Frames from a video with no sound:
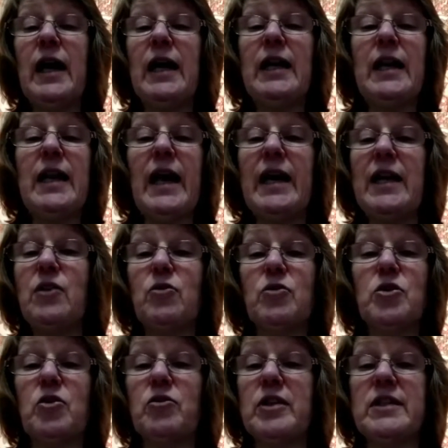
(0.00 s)
and lay
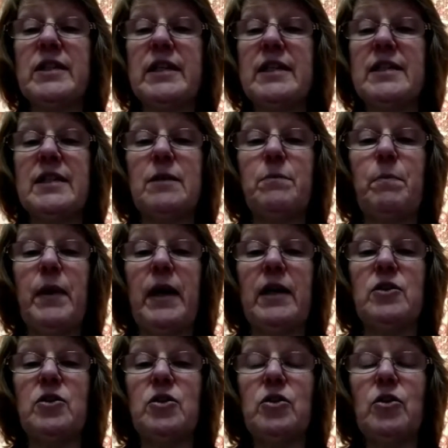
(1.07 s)
not on us innocent
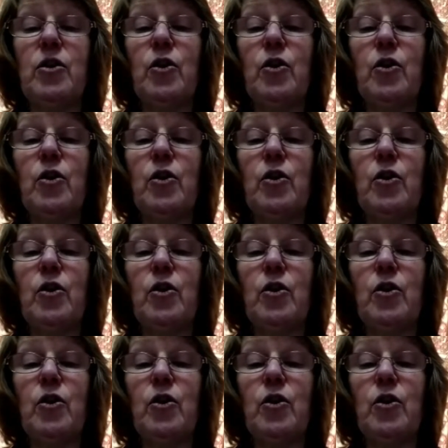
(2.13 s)
blood,